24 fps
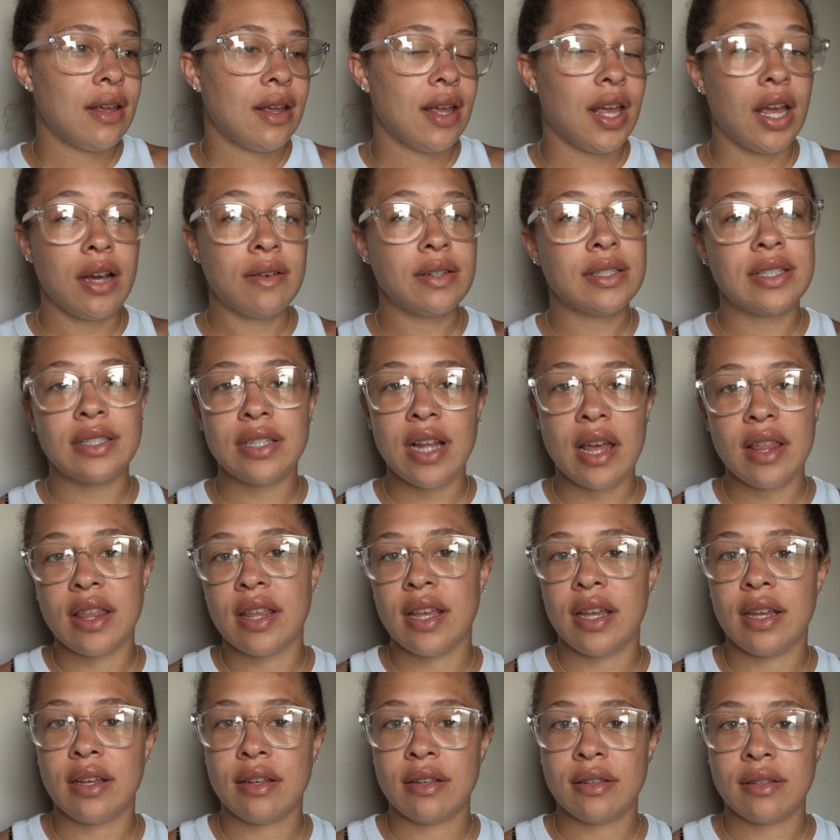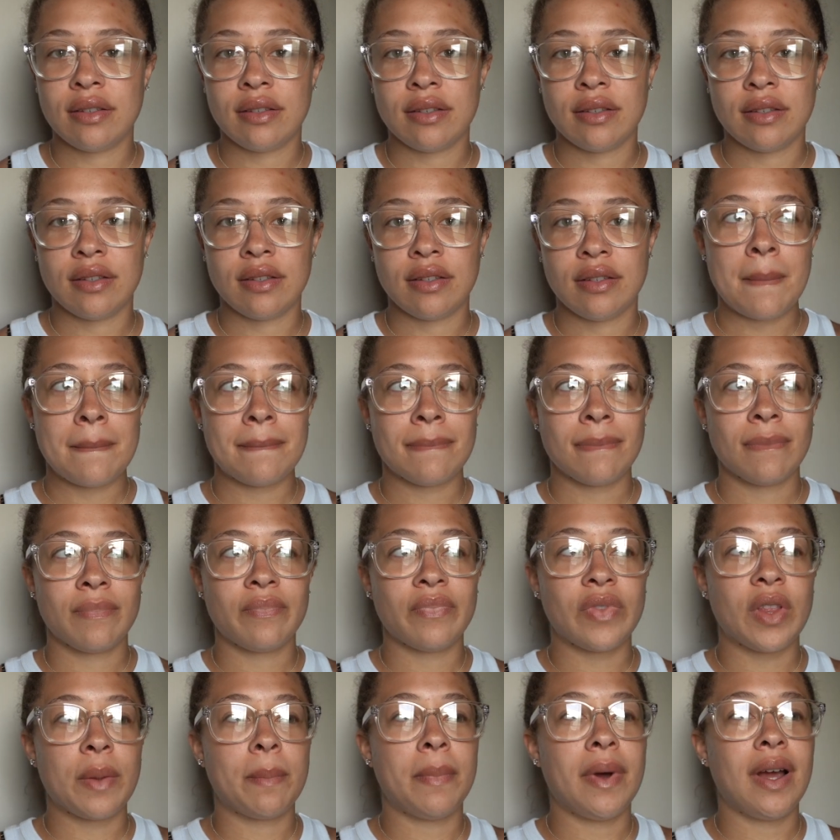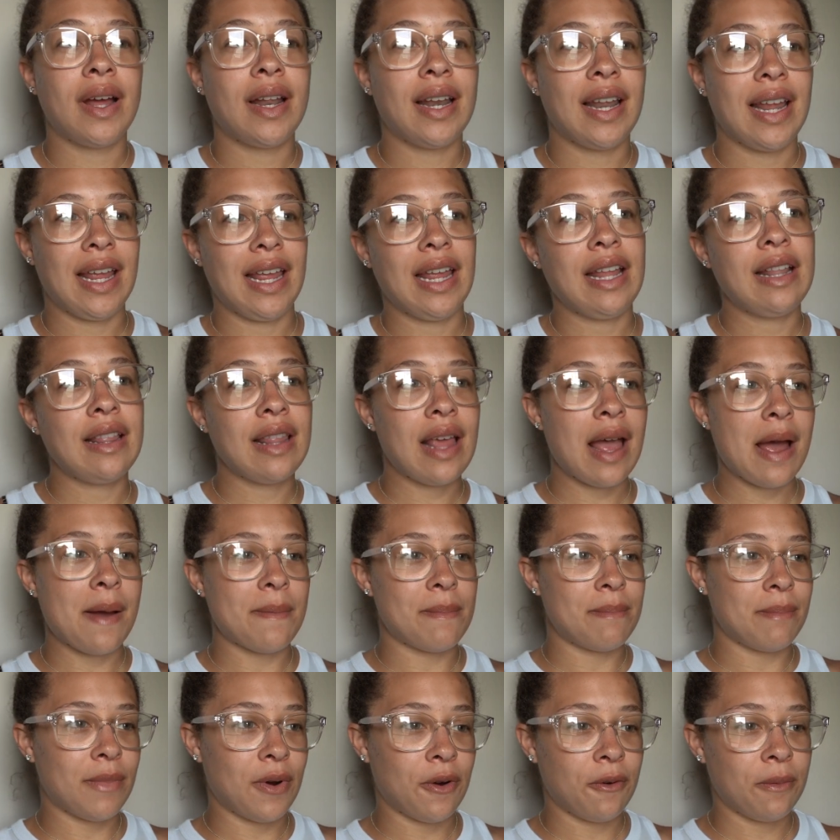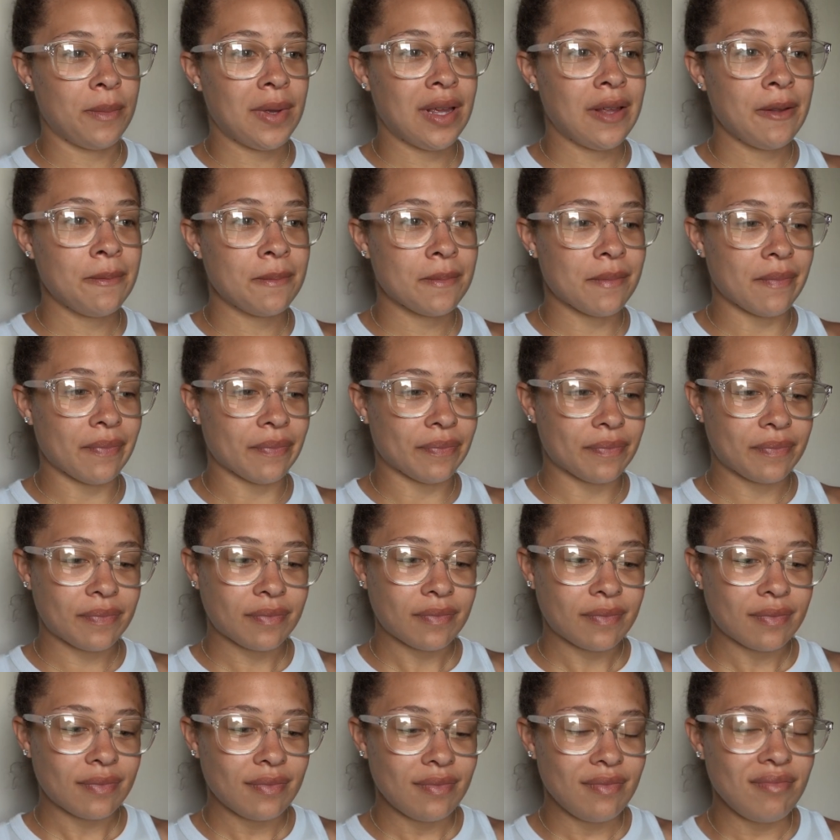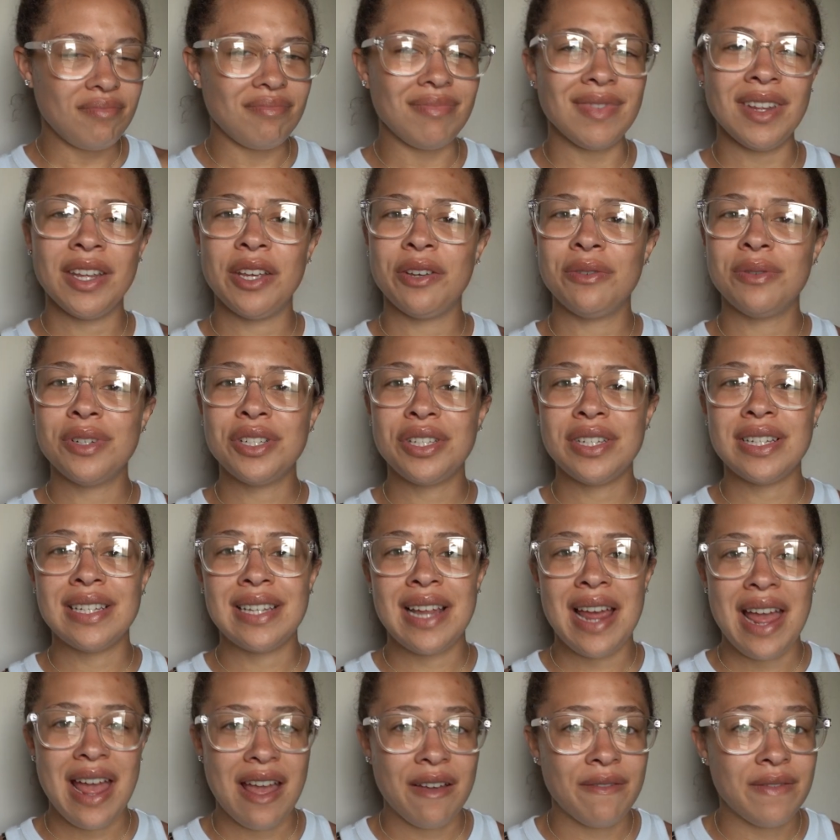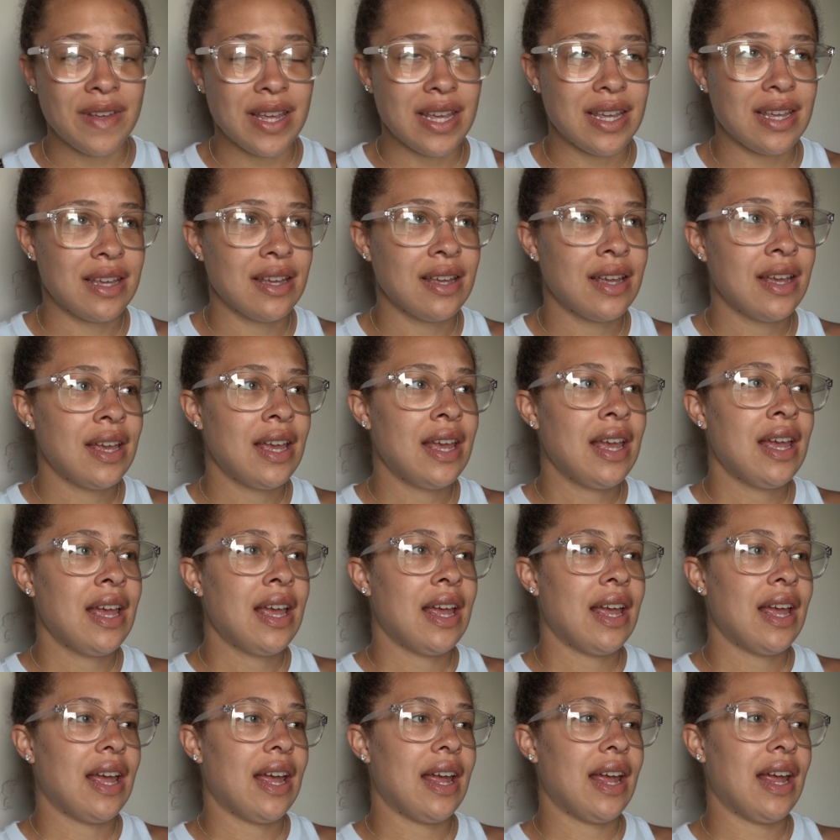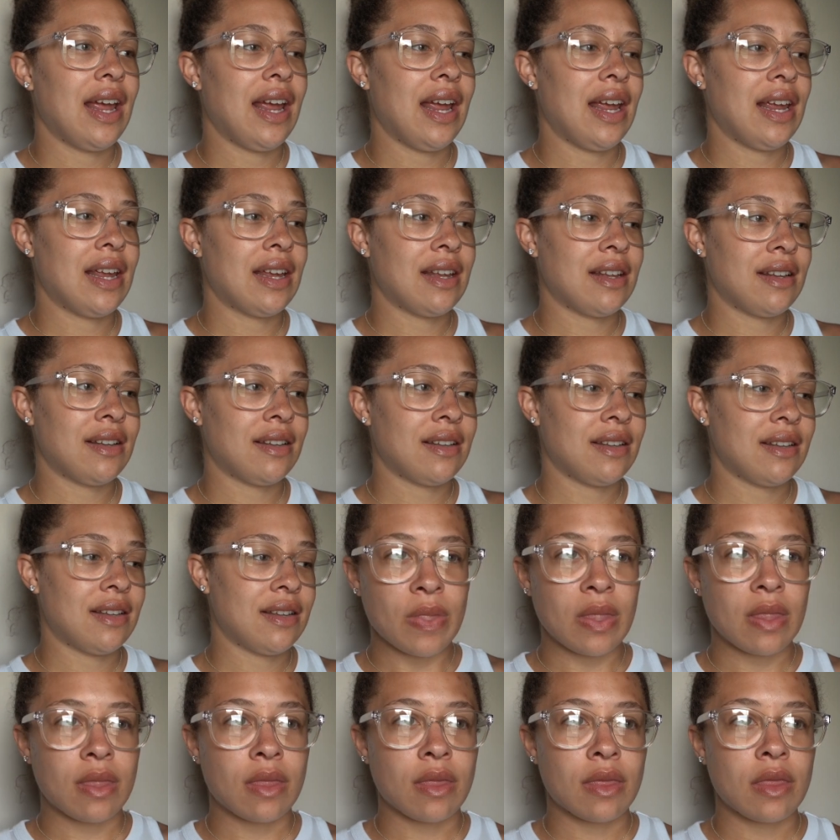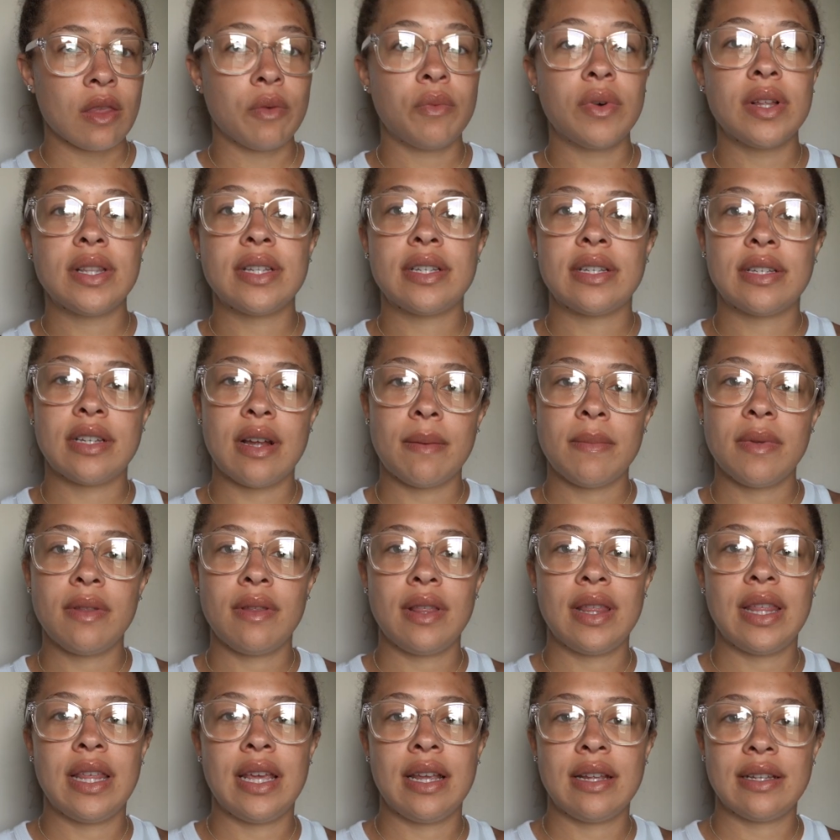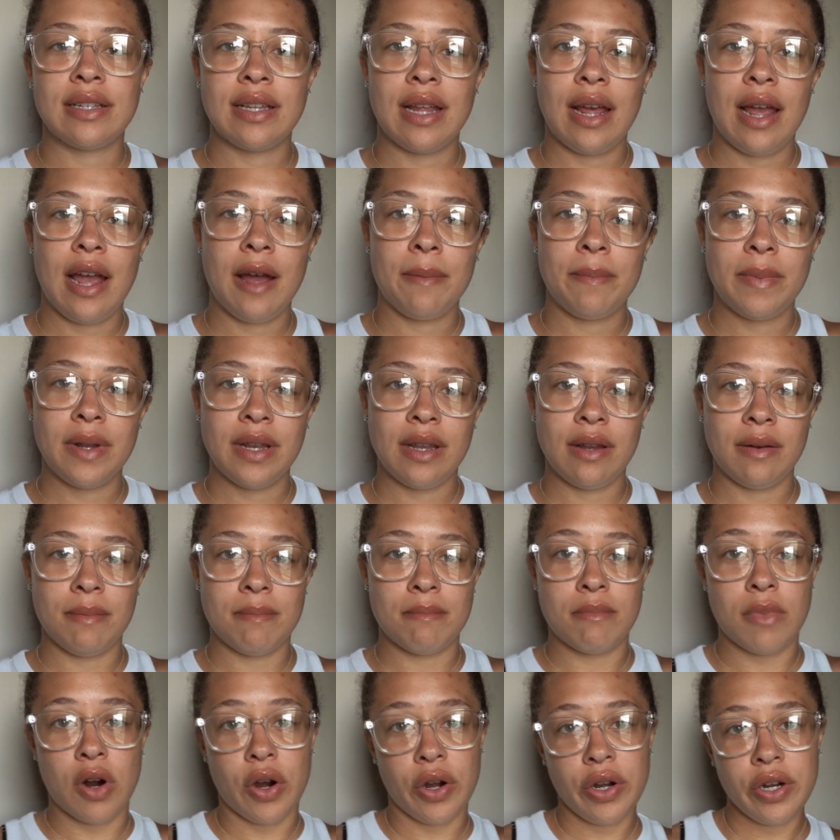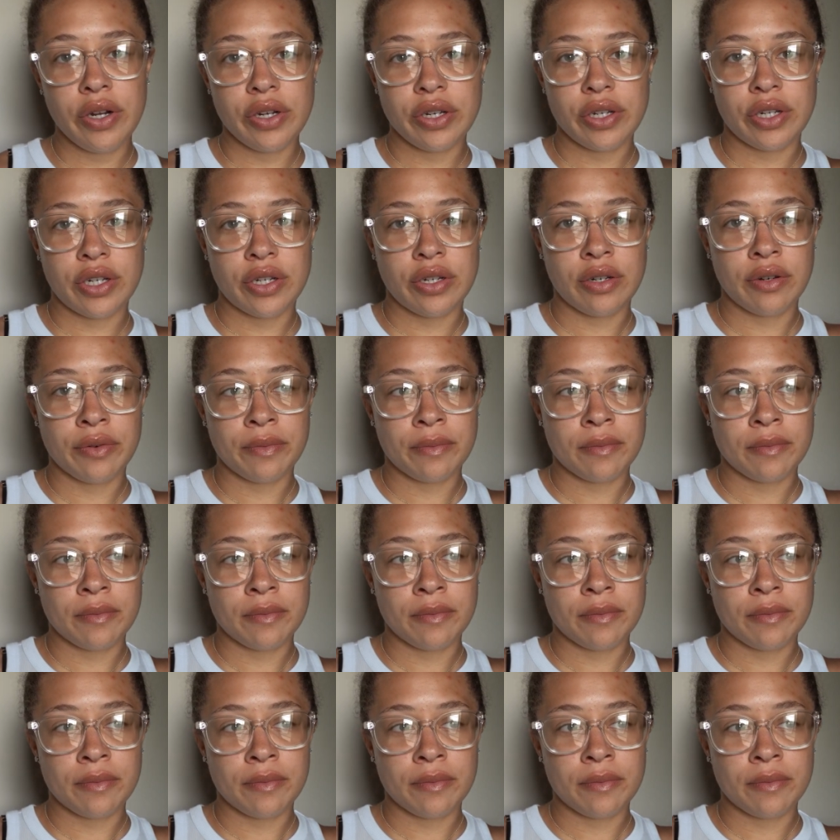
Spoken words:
It was nothing. But in that moment, it was just heavy. And with some of the things that happened in March,